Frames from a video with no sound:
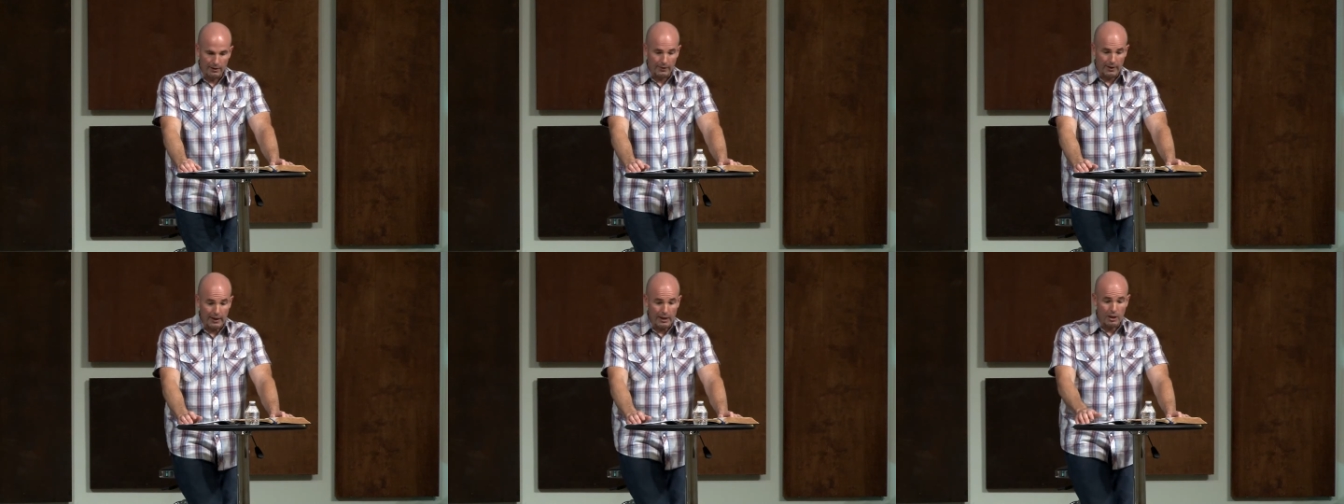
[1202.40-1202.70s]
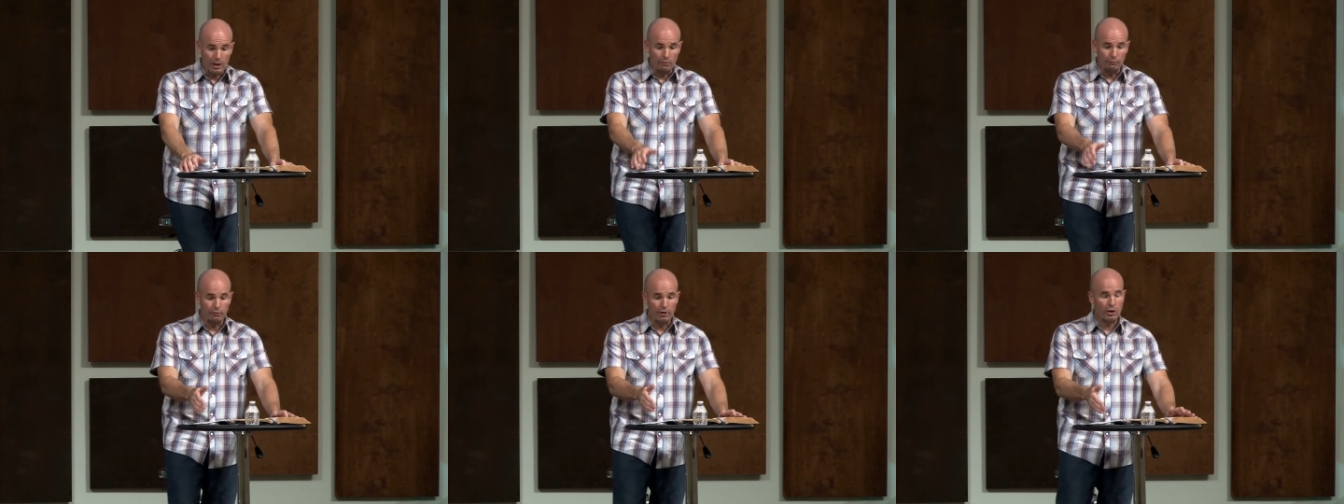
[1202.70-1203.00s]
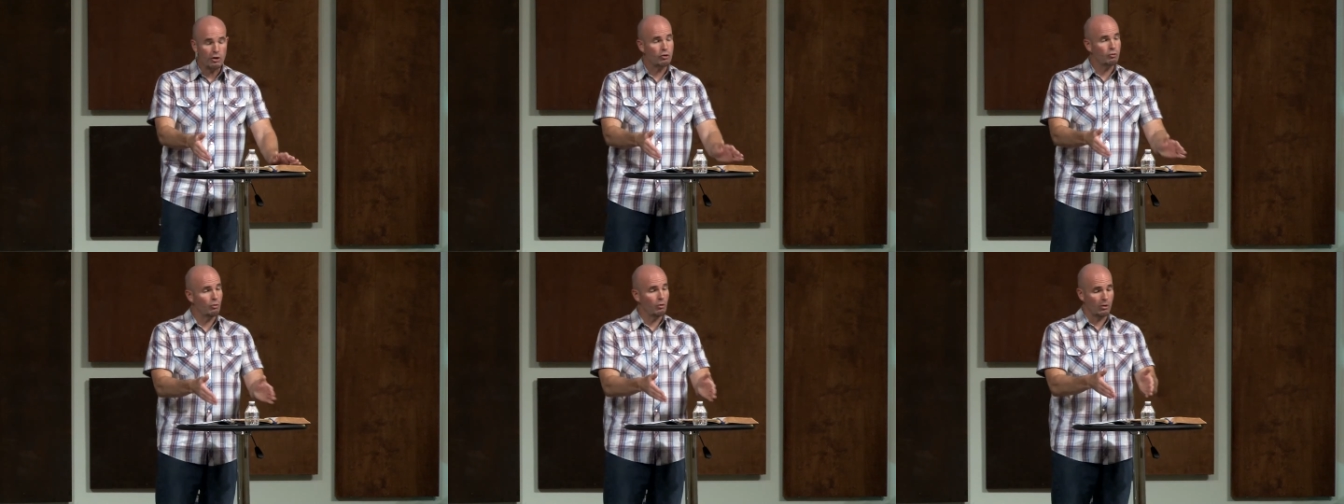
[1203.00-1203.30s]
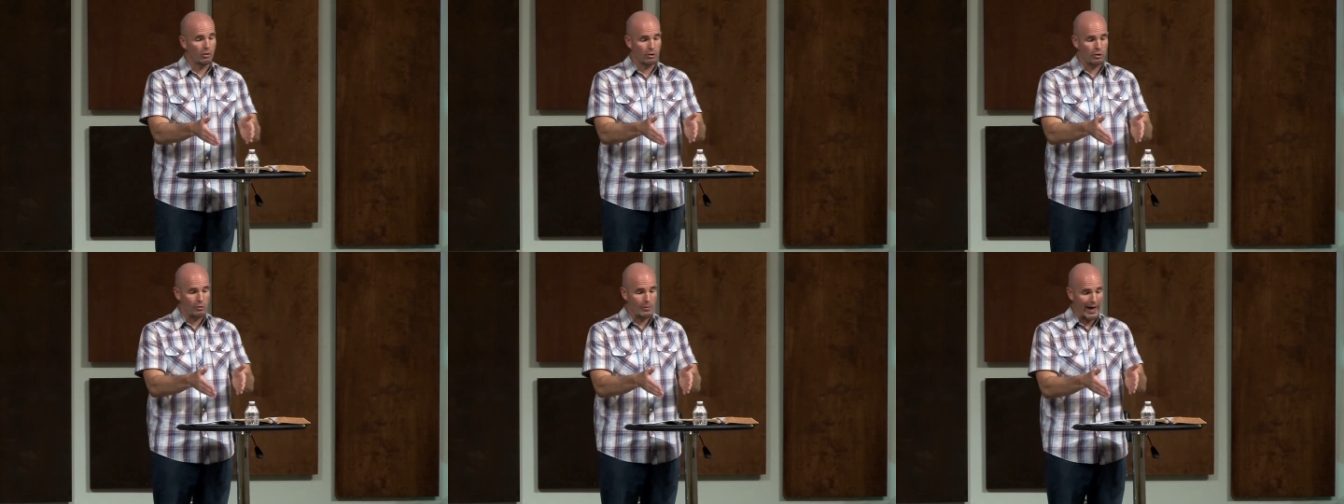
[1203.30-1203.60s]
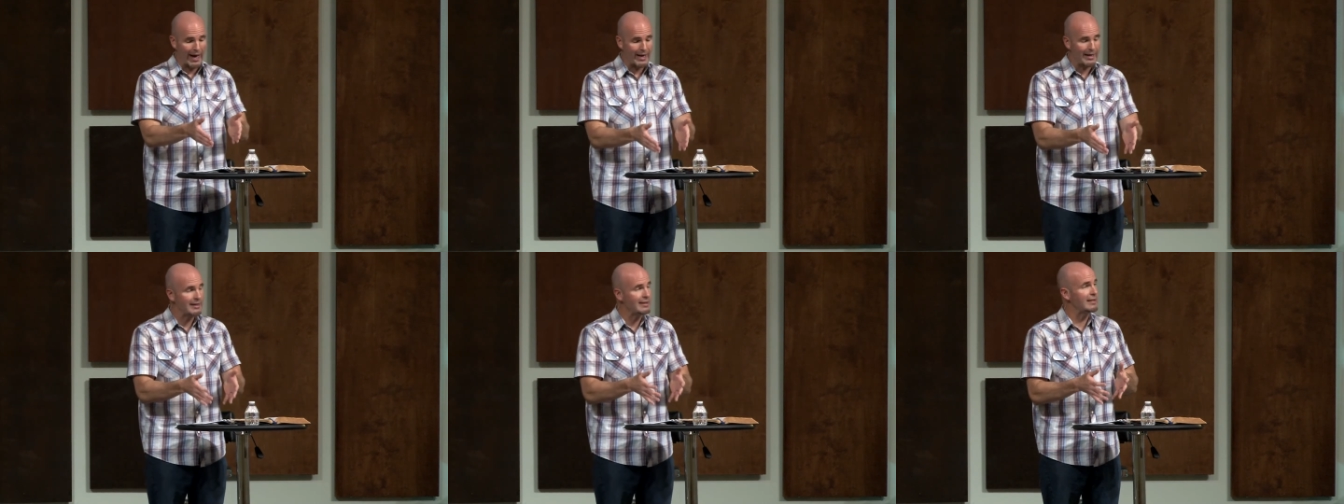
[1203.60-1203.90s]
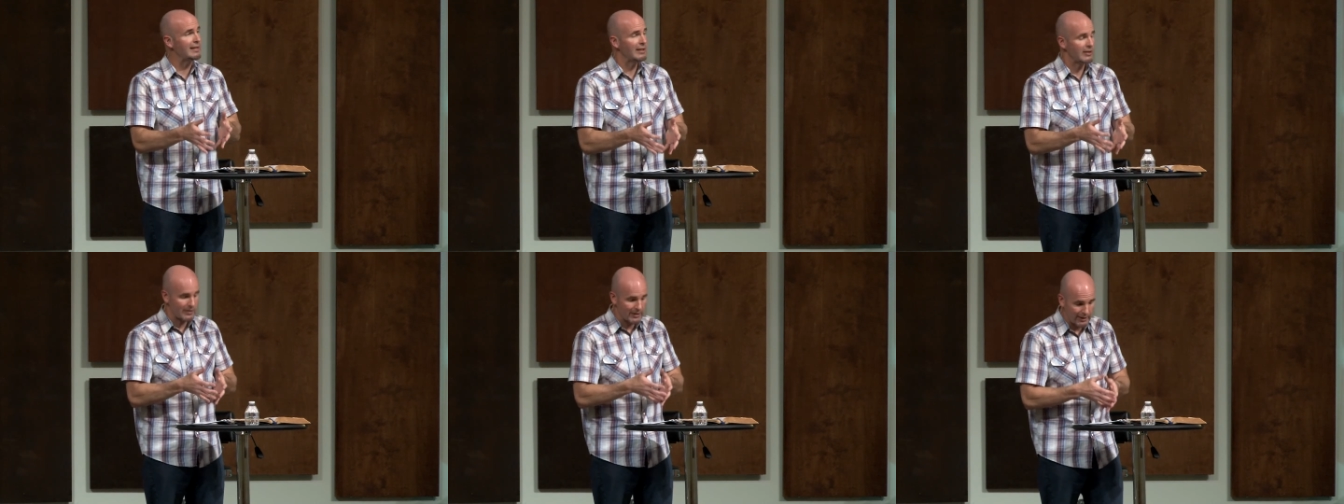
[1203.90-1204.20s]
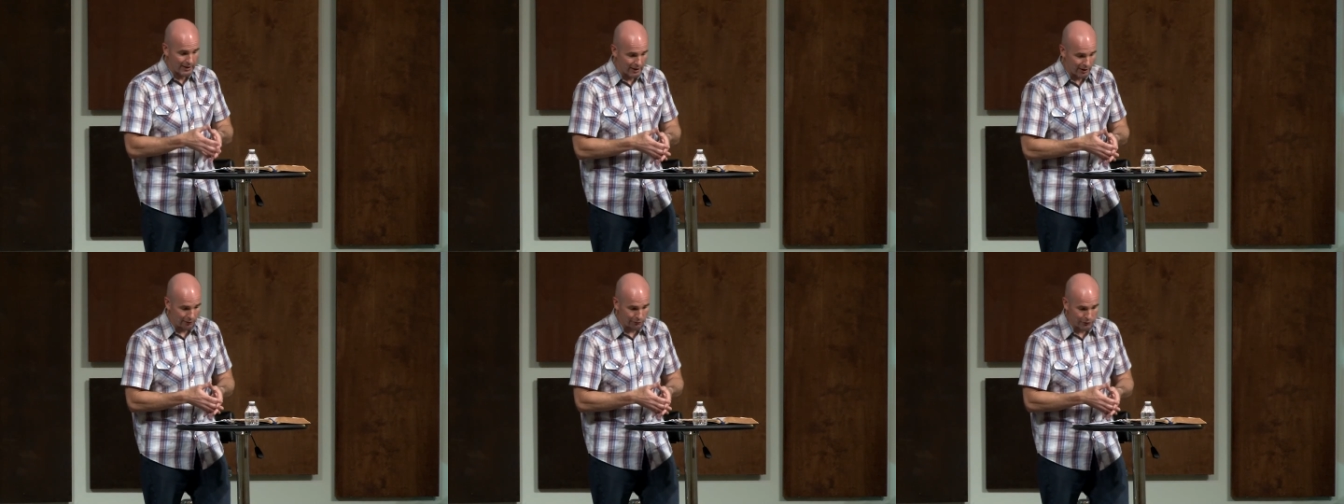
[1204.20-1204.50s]
The individual who has this
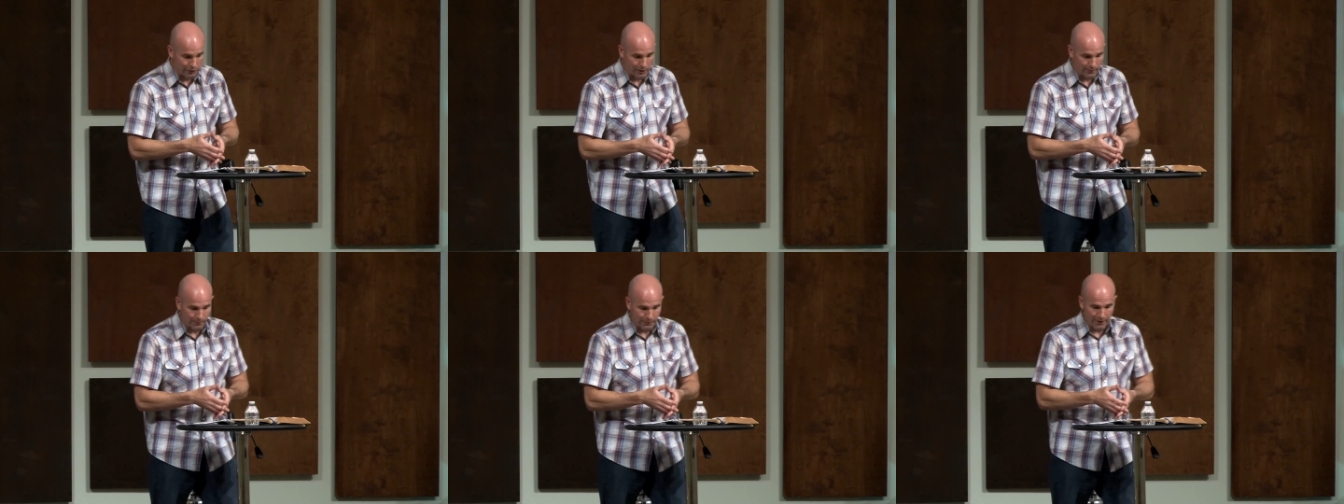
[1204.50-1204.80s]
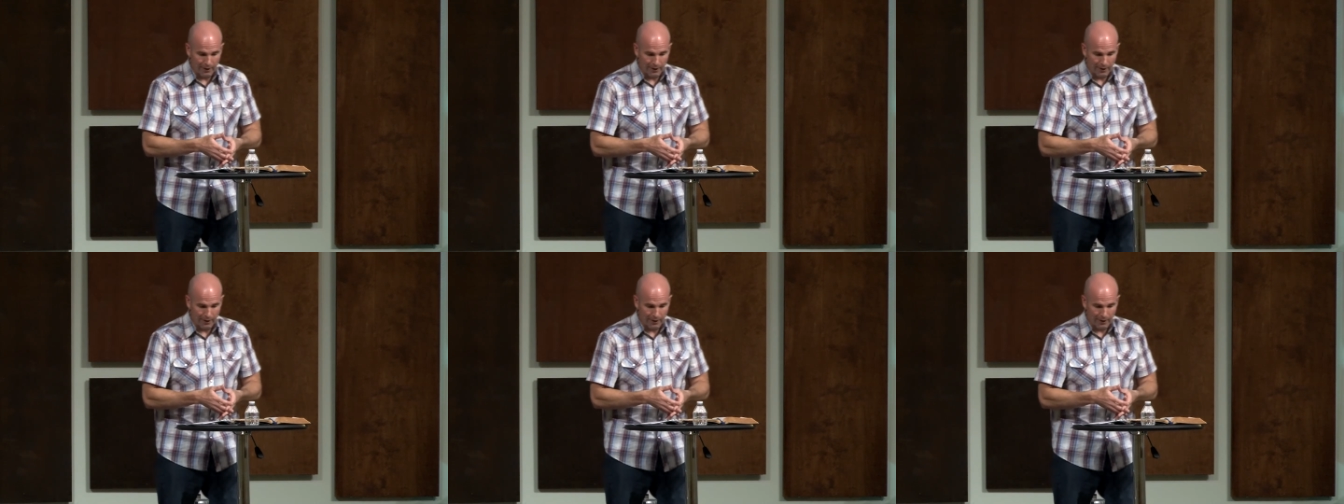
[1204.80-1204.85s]
gift